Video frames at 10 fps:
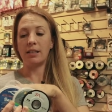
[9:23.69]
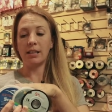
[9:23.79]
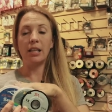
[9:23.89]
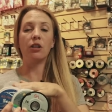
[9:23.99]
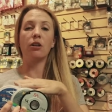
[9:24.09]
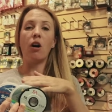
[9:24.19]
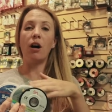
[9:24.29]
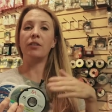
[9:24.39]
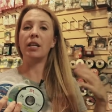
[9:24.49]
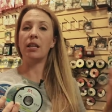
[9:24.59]
leader
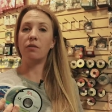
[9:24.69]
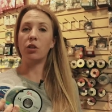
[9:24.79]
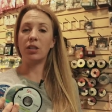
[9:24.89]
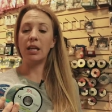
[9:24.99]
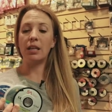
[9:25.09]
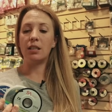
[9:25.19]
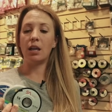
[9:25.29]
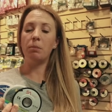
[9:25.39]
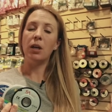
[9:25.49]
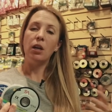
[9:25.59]
off the end of your sinking
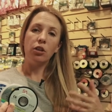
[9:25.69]
tip,